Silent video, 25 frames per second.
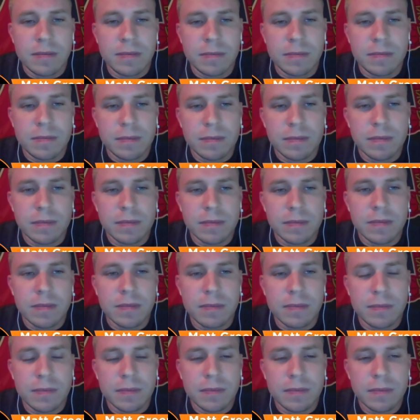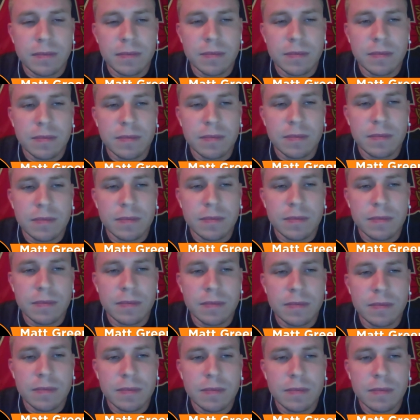
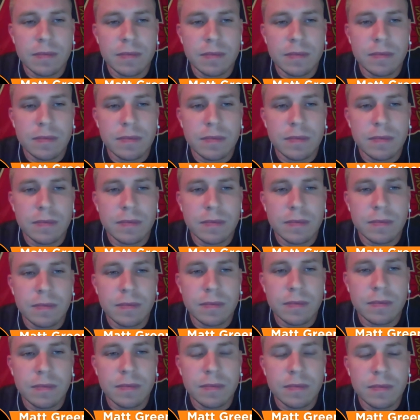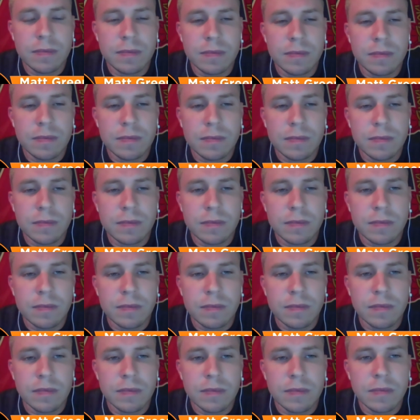
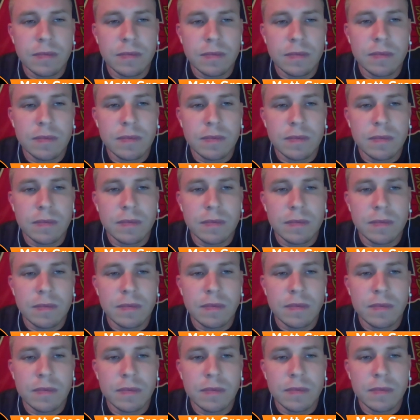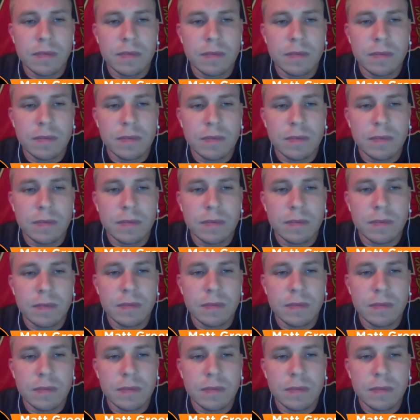[no speech]